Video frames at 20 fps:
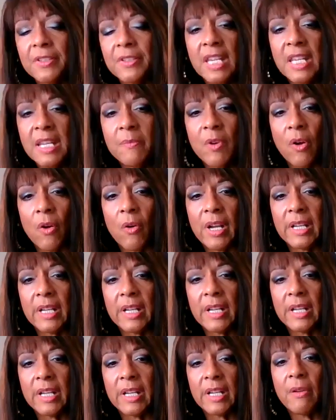keep
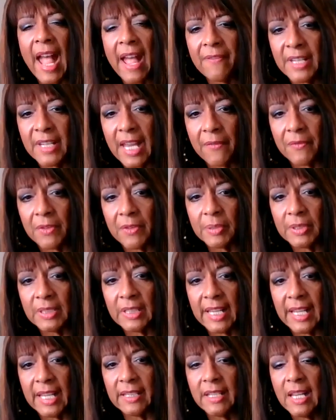going. You have to have a
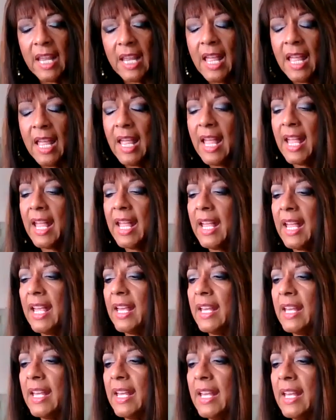plan.
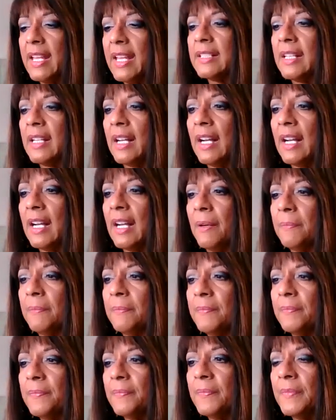And
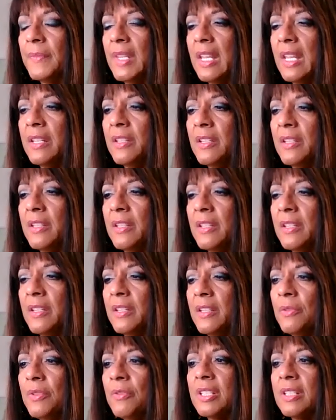
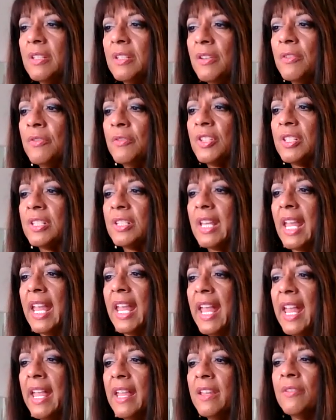you
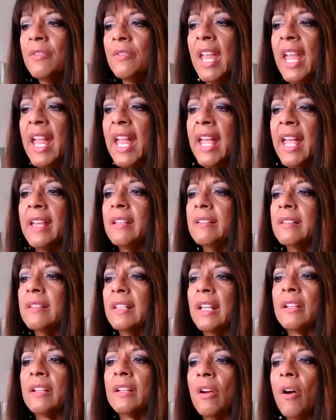just can't
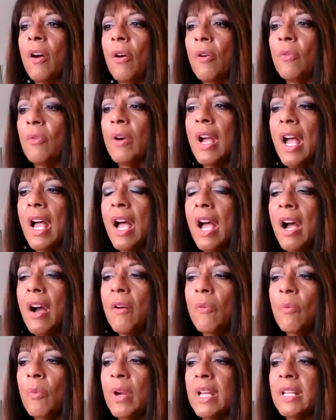let go.
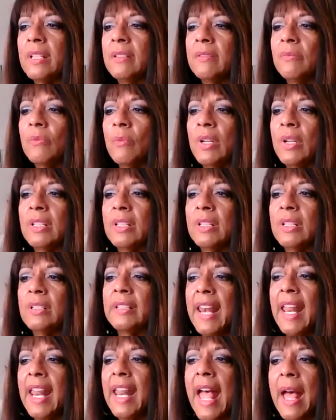
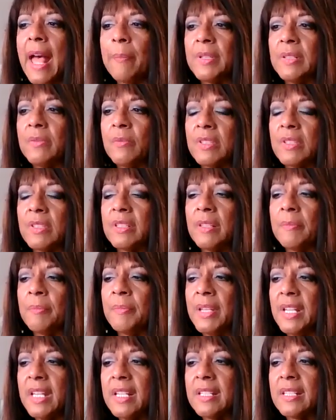When that happened was
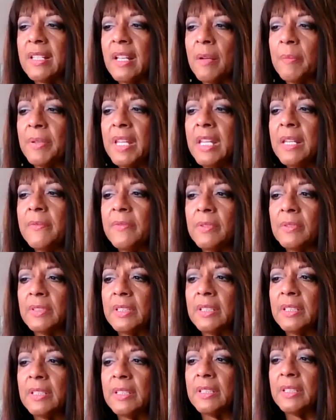the biggest
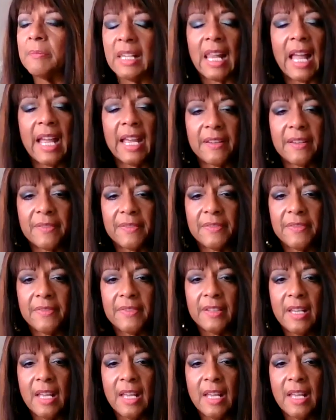upheaval in my life,